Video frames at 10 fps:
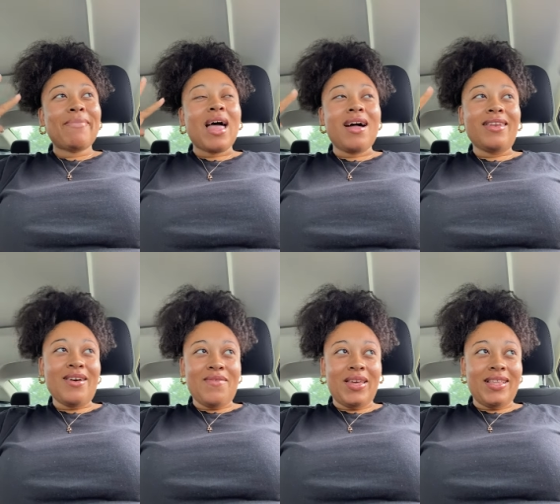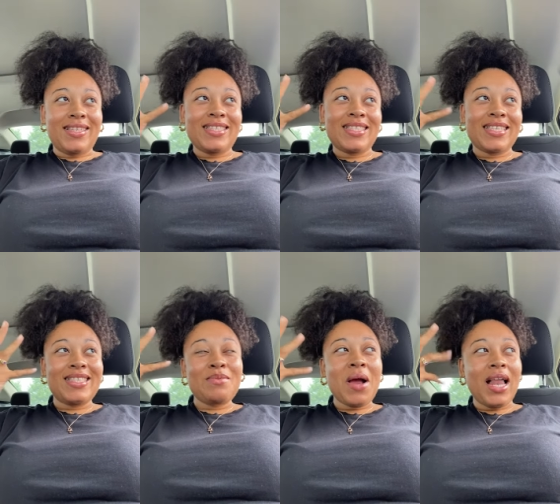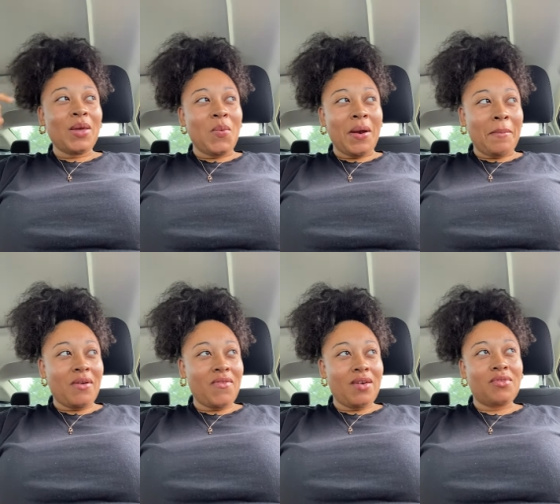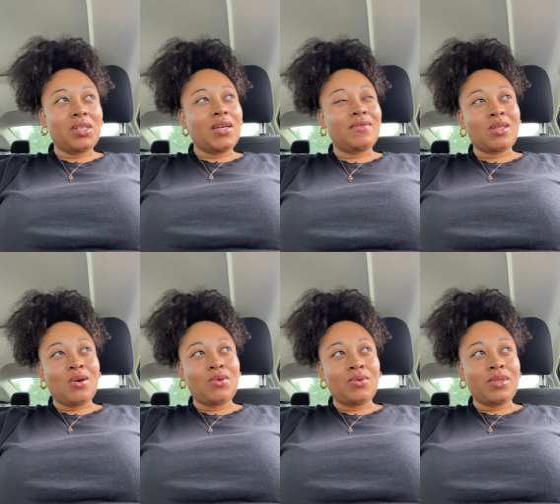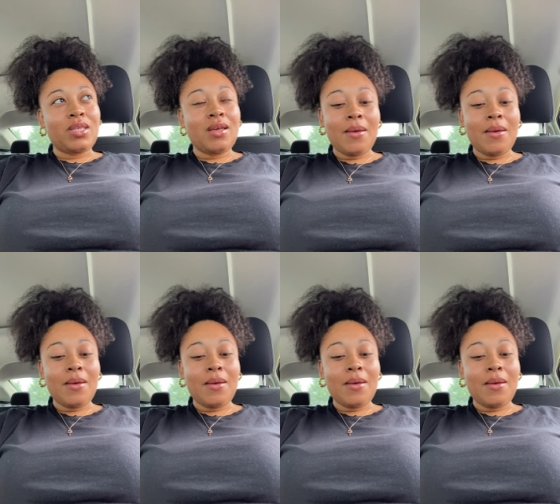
I love it. This is probably one of my favorite love songs.